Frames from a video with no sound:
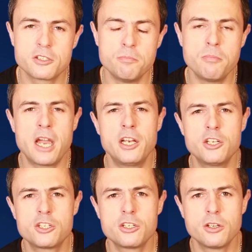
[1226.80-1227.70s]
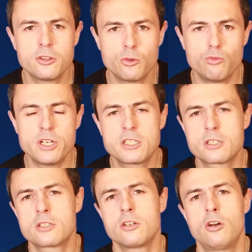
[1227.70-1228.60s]
to manage the
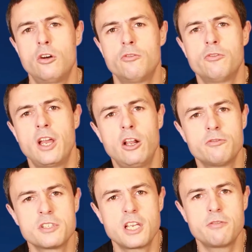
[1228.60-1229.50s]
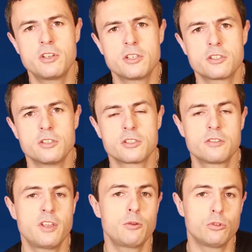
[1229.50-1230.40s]
risks of health and safety incidents.
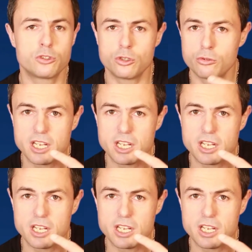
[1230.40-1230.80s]
They will do